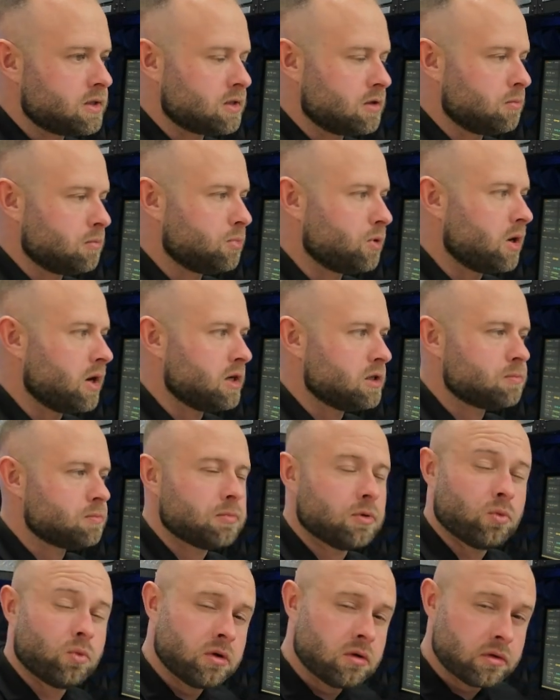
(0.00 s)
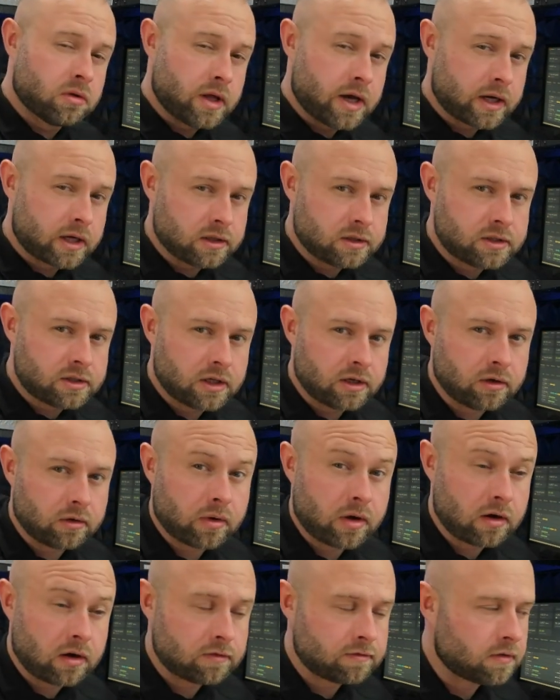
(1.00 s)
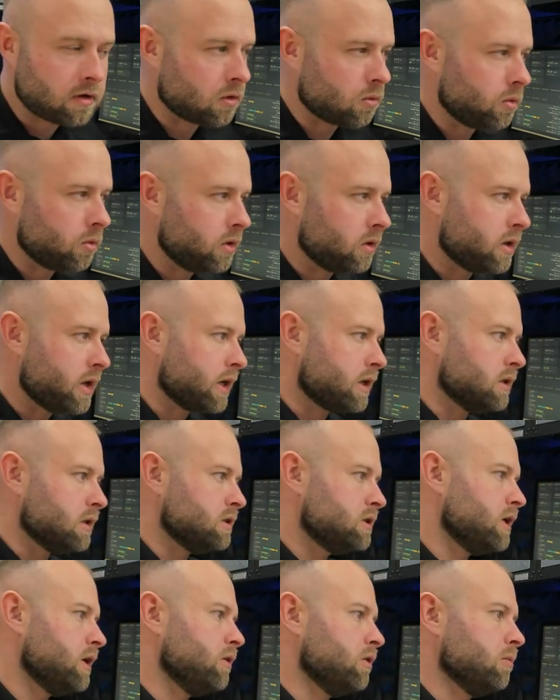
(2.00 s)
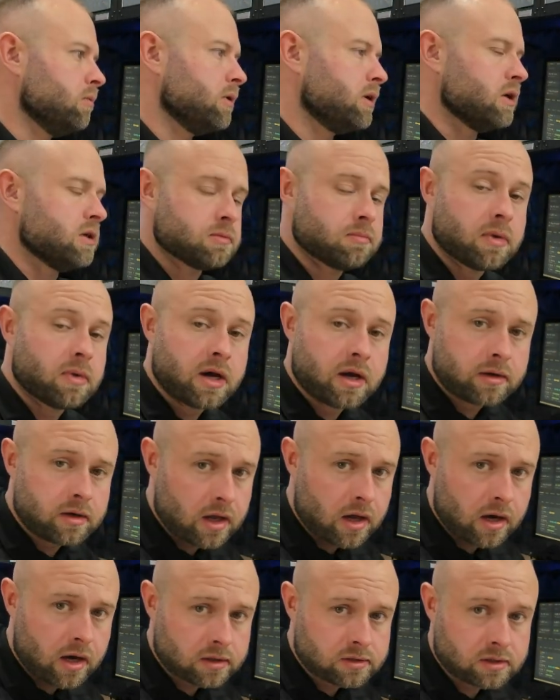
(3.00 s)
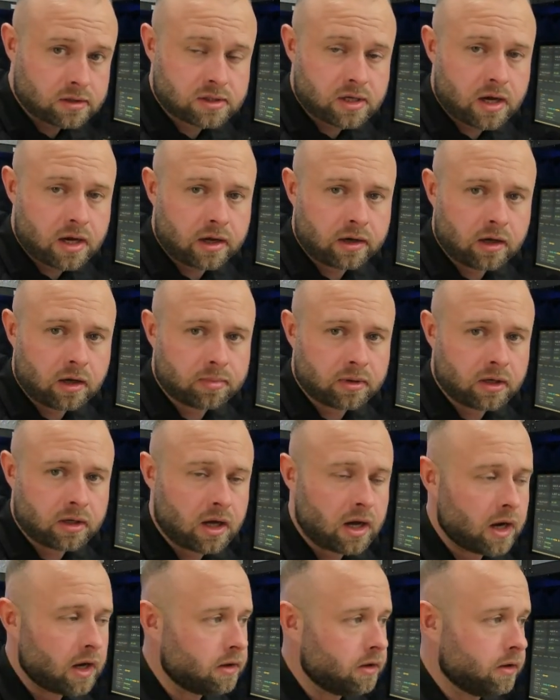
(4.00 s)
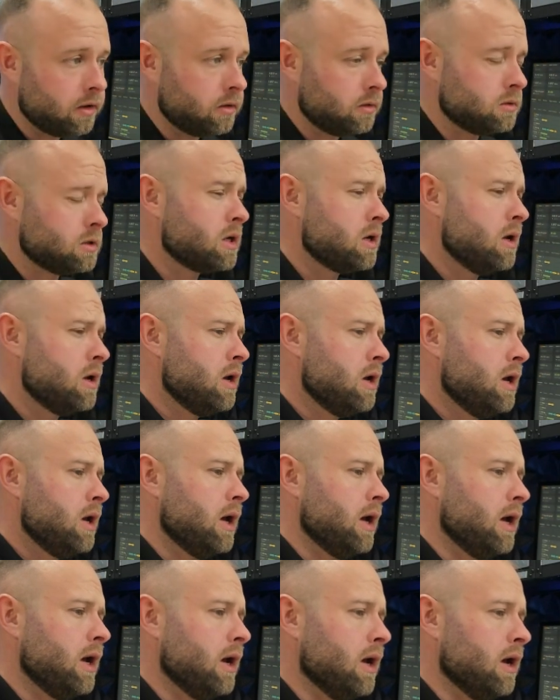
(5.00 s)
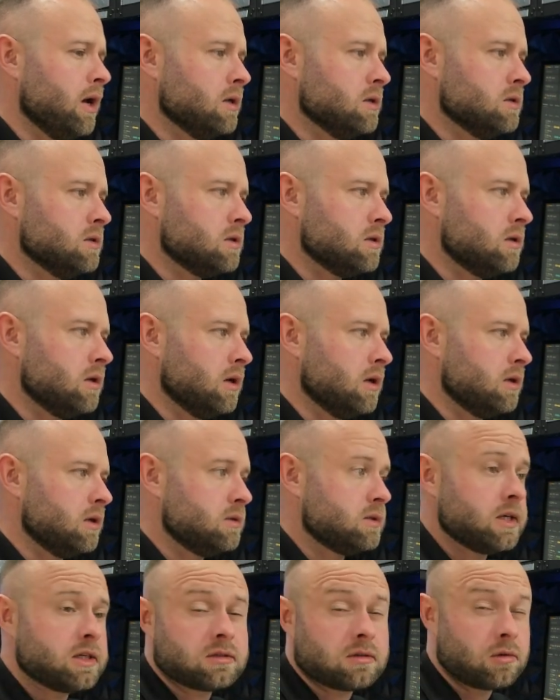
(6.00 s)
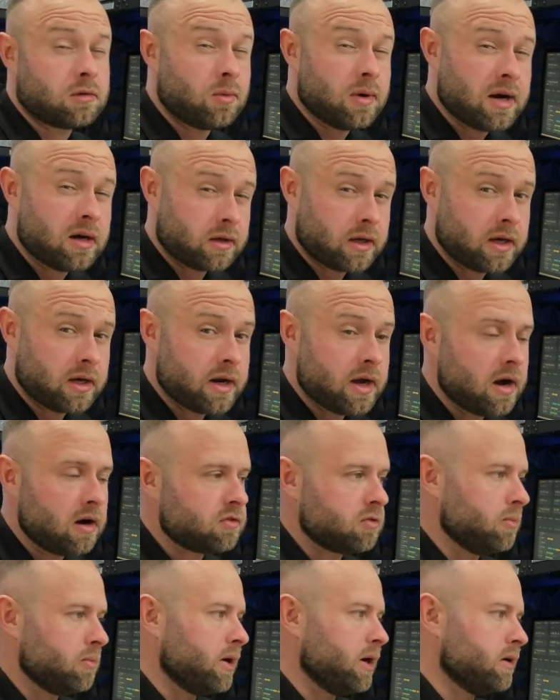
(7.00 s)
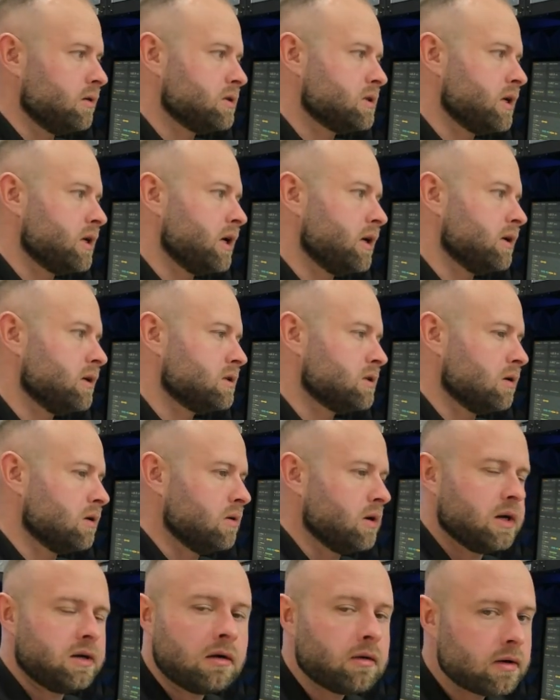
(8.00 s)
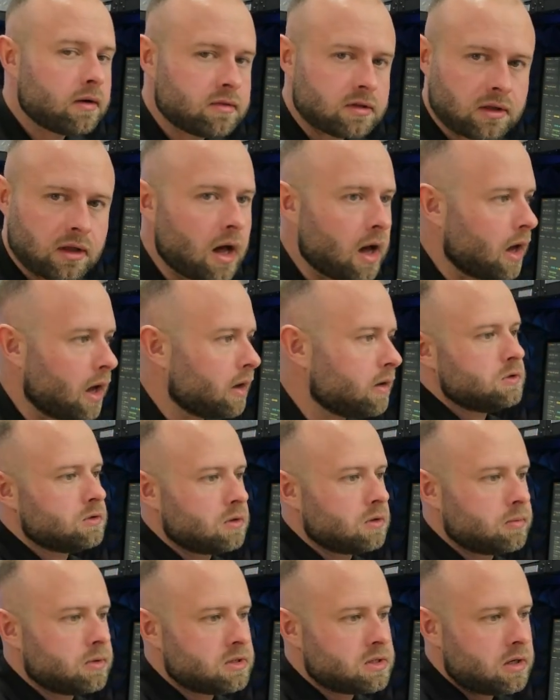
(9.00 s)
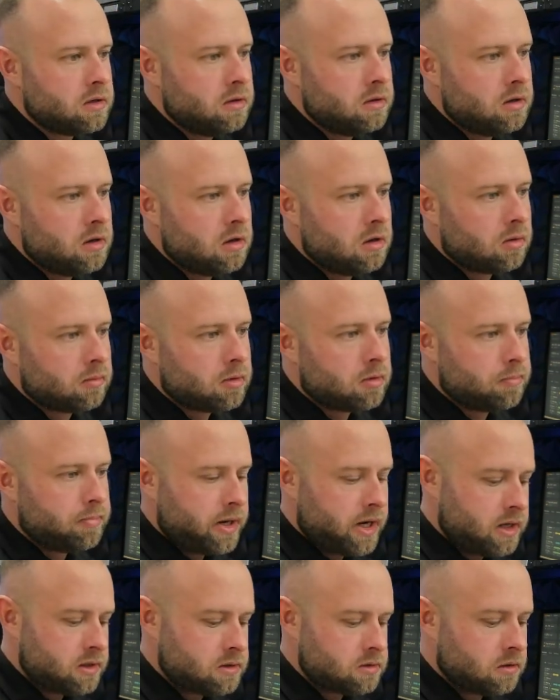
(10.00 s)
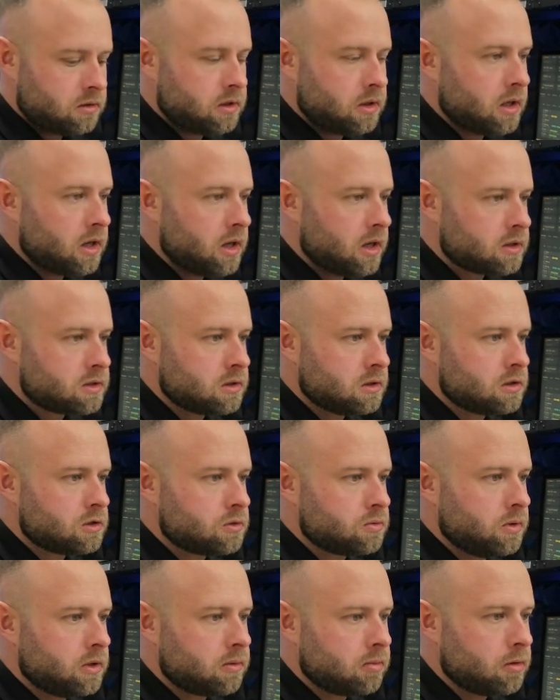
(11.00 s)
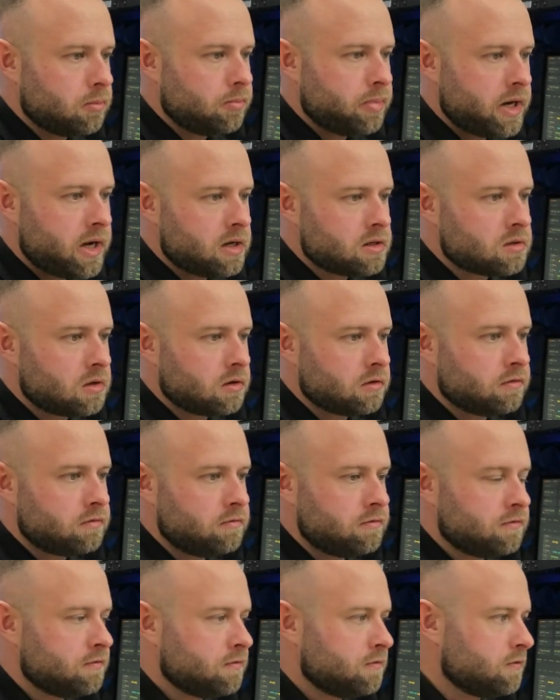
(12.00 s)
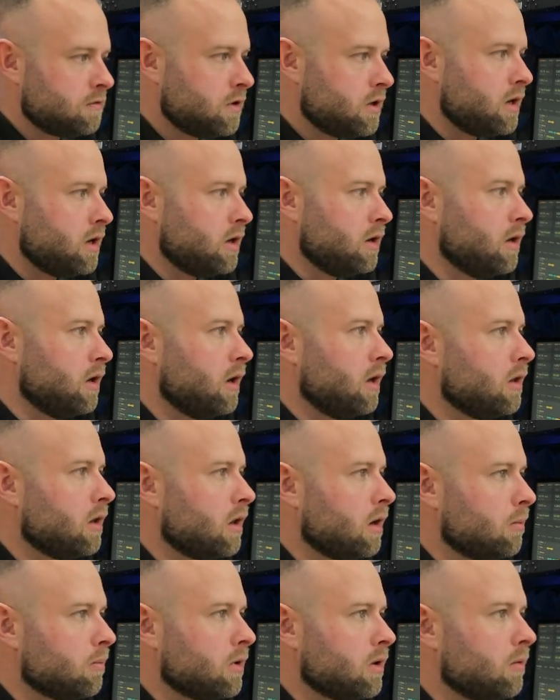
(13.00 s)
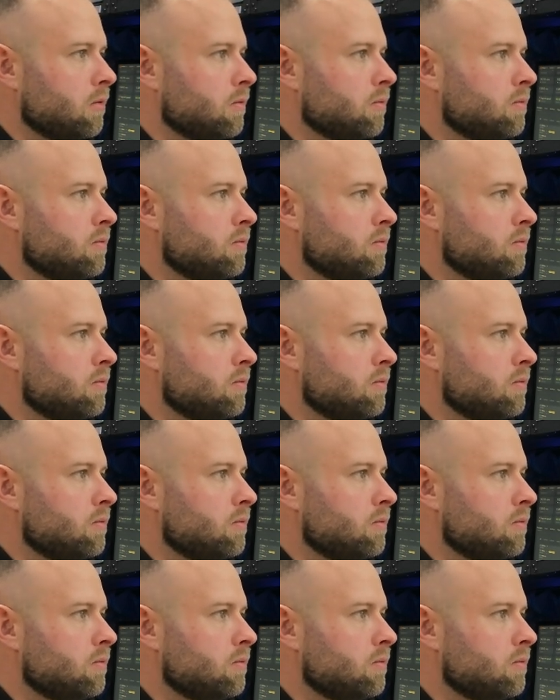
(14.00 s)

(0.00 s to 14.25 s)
the price. But will that continue? How far will that continue? Because my Neoxa is tied up in inodes, and it takes a little while to get out from my understanding. So I don't have a lot. So I'm going to say no. I'm going to pass on Neoxa this week. I'm going to pass on Fren, and then I'm going to